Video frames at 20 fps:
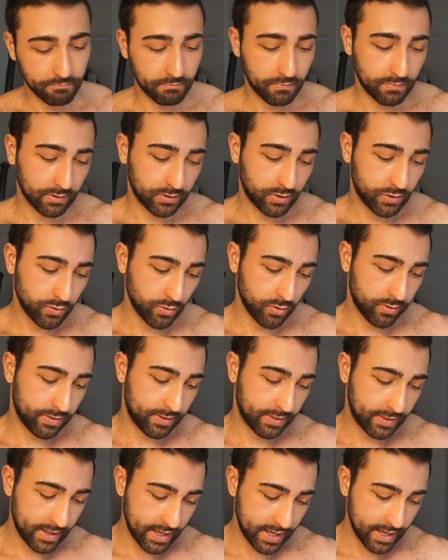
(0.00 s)
a good
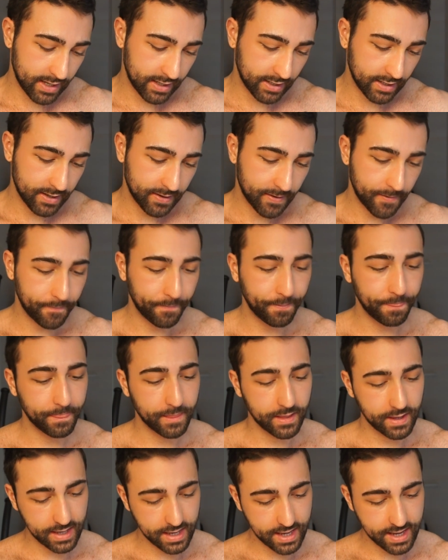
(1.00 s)
thing
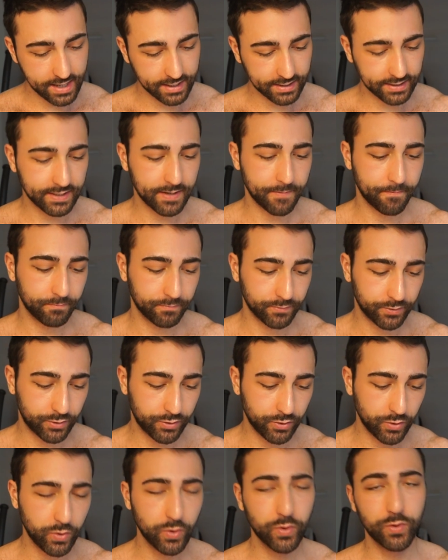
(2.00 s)
is
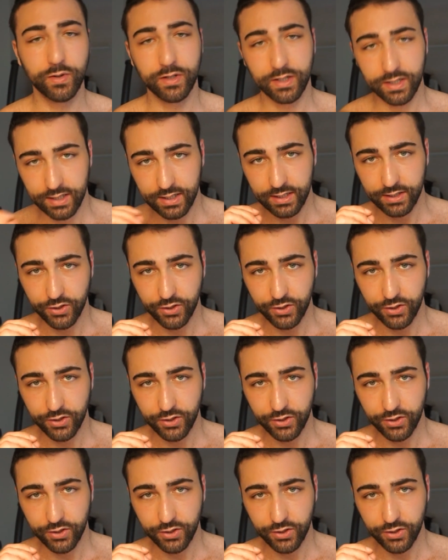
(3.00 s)
to